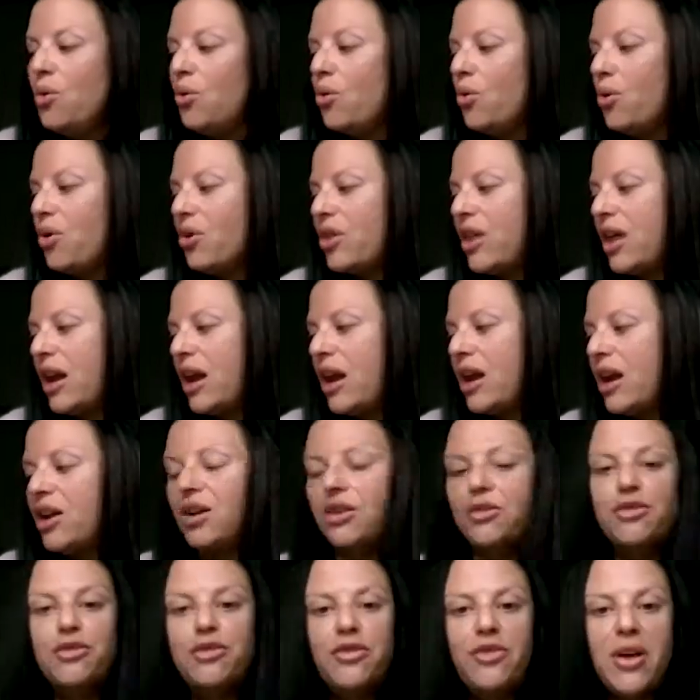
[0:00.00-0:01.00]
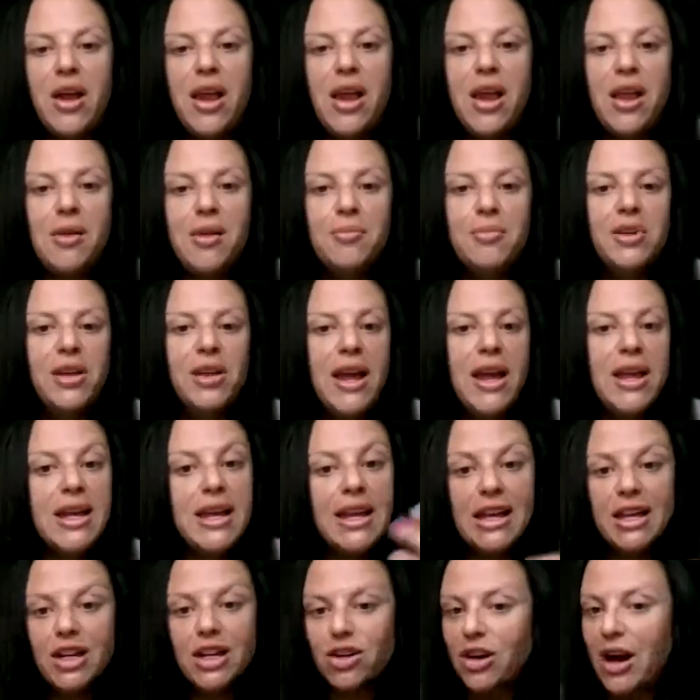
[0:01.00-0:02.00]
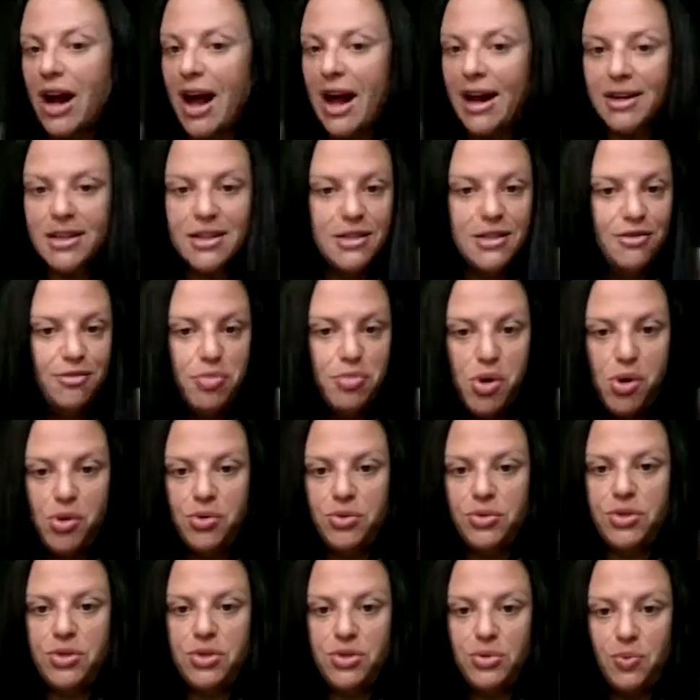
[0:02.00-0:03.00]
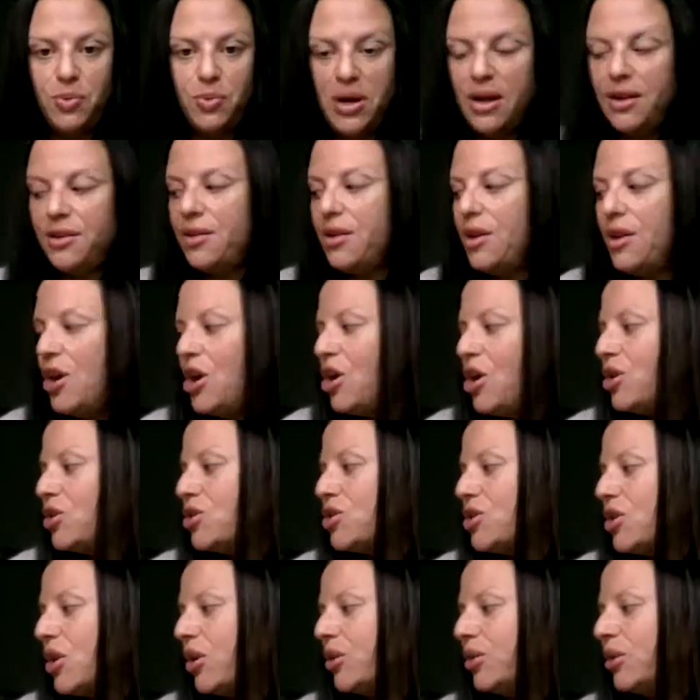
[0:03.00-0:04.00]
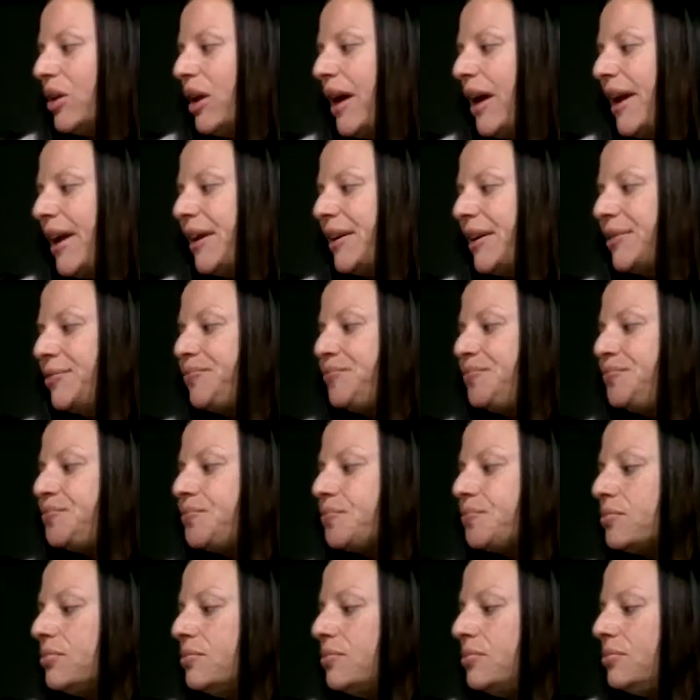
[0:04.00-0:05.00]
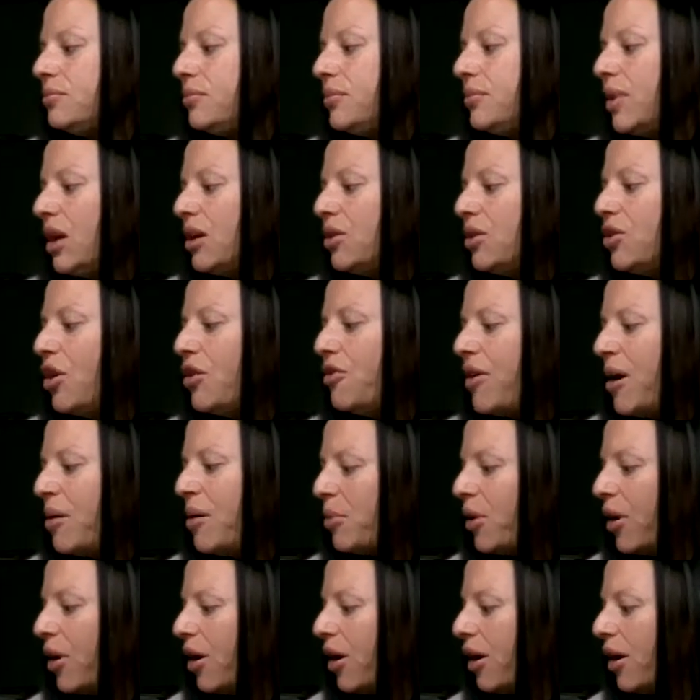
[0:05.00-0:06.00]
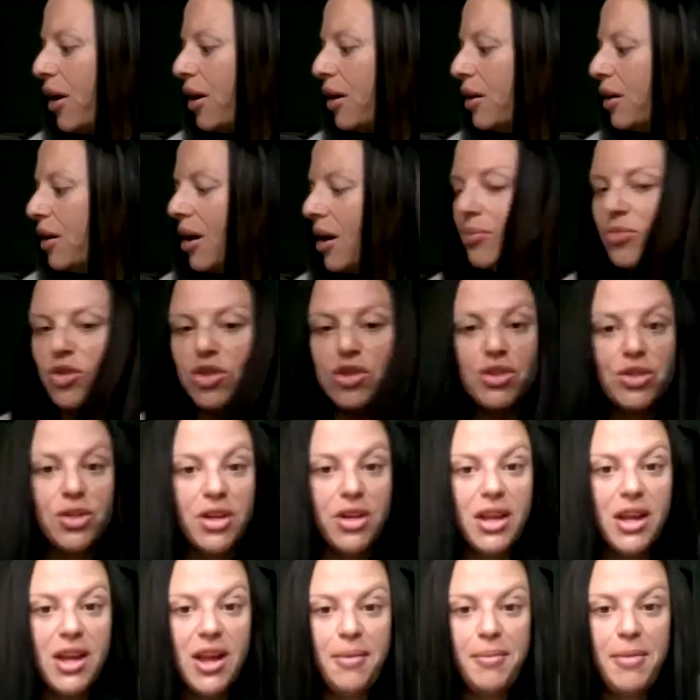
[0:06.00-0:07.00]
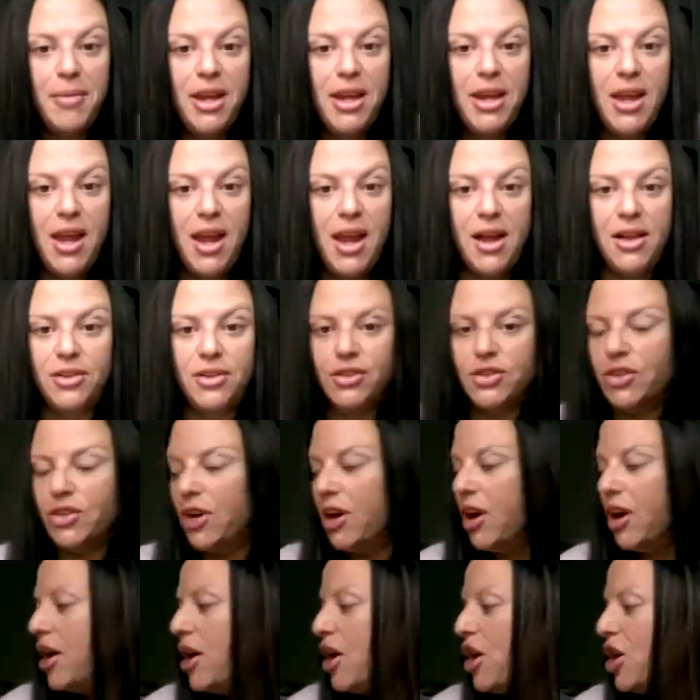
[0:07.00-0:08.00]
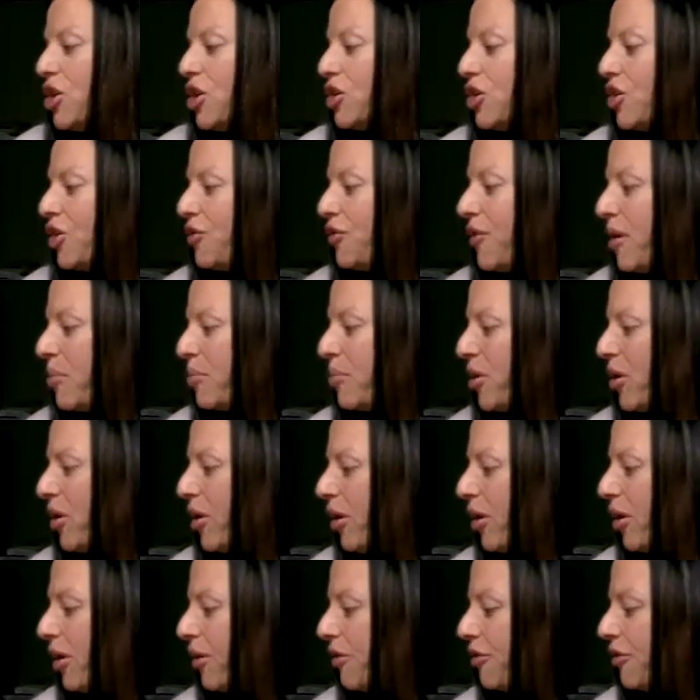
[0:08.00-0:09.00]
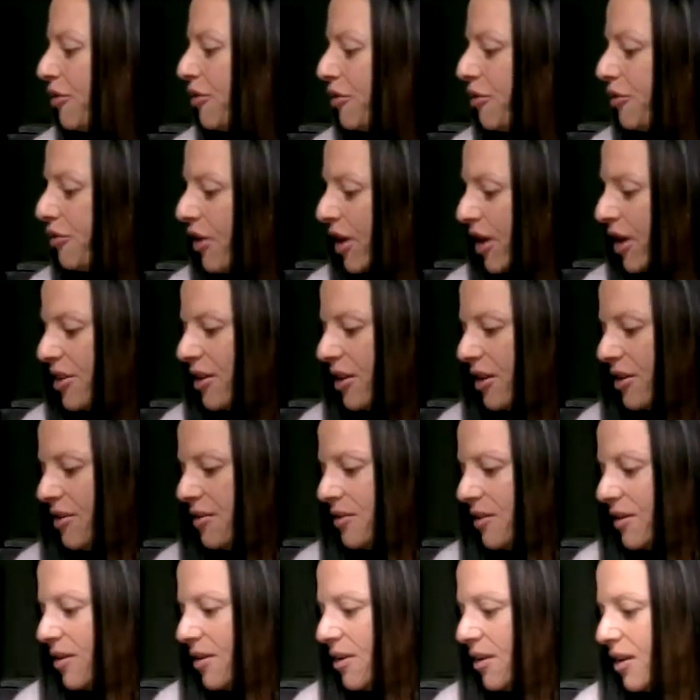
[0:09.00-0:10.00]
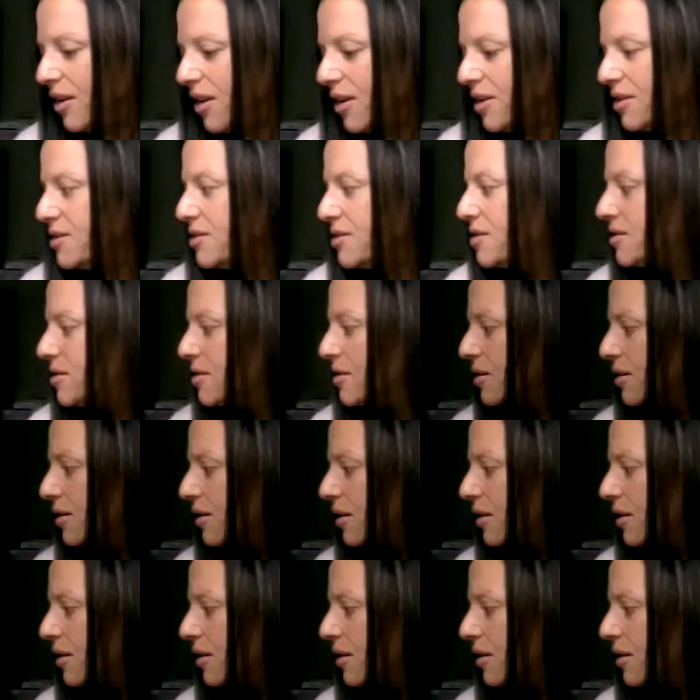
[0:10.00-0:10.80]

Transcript: or that I could frame like interactive posts with. So like November, I'm just looking at my calendar. November 5th, I think it is.